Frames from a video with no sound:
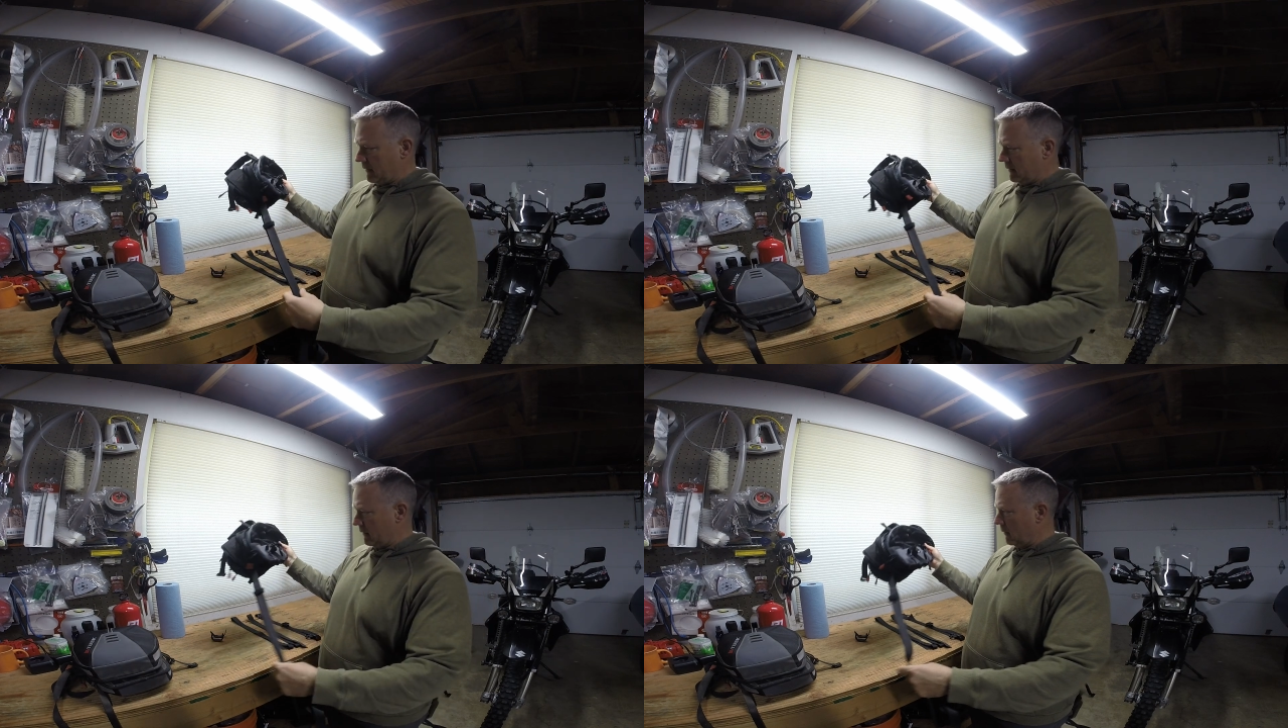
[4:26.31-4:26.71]

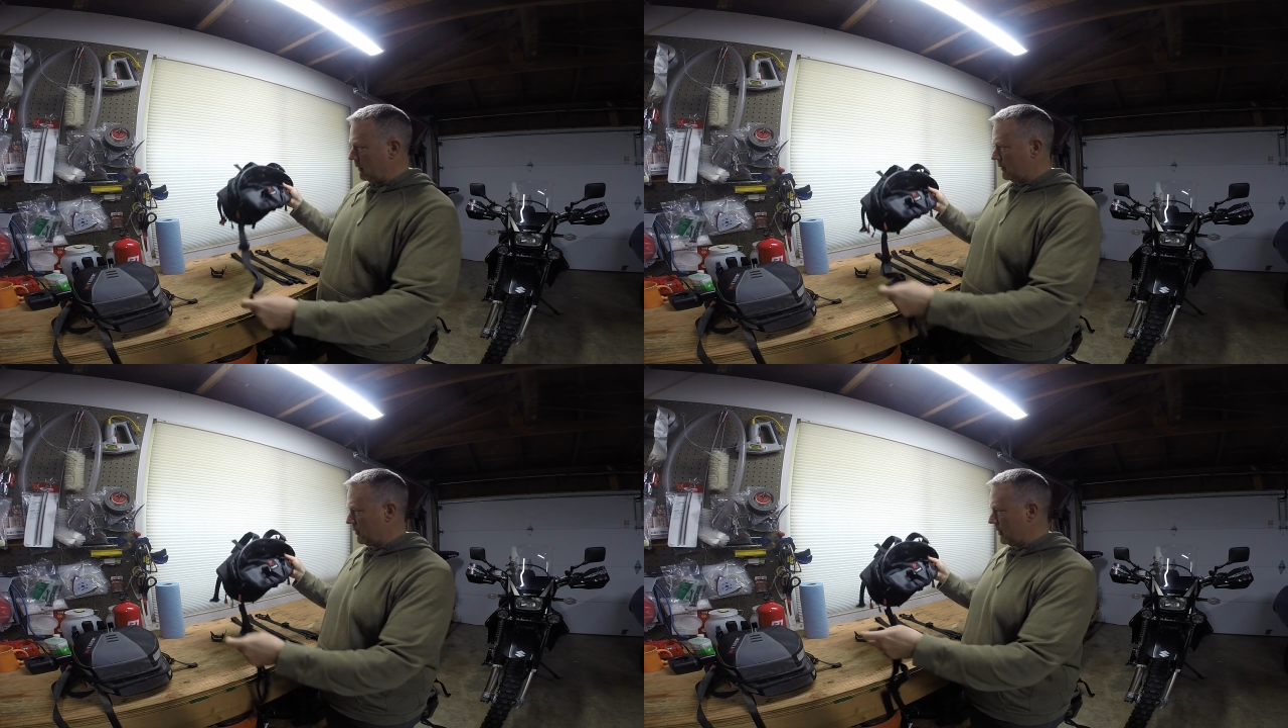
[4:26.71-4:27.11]
these
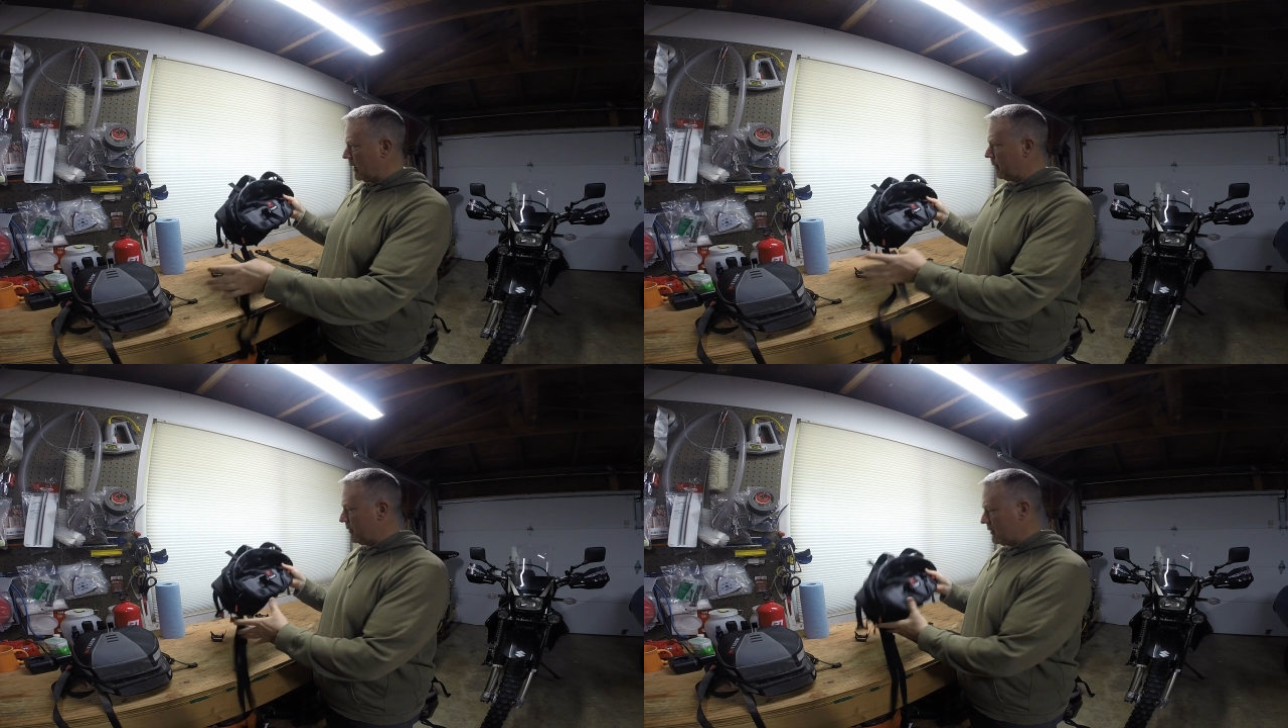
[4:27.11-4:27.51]
long
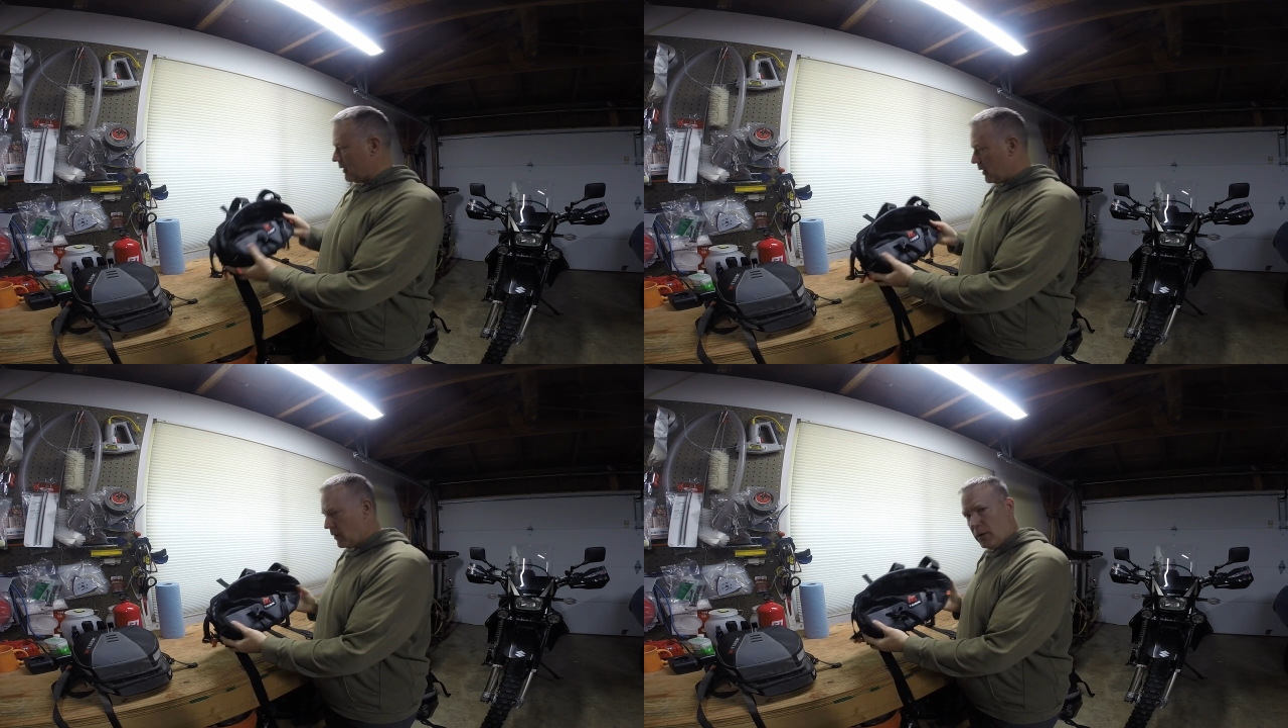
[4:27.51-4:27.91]
straps.
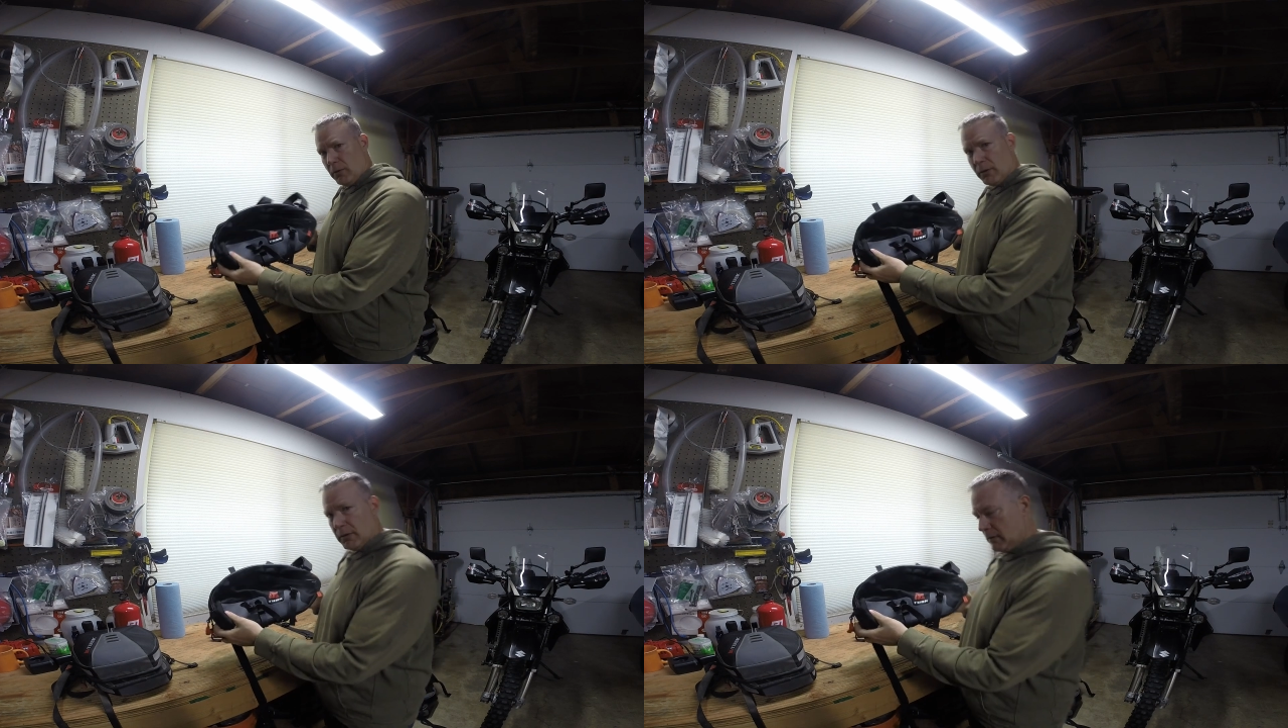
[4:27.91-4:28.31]

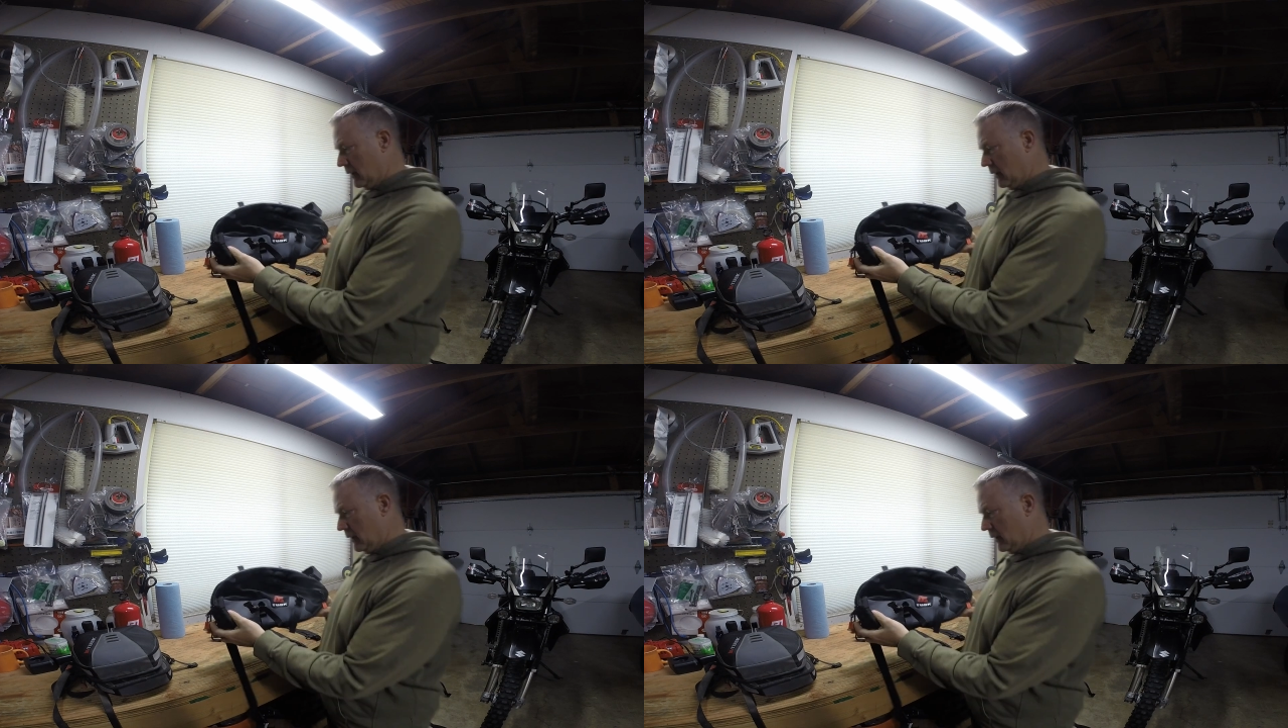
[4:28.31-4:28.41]
So,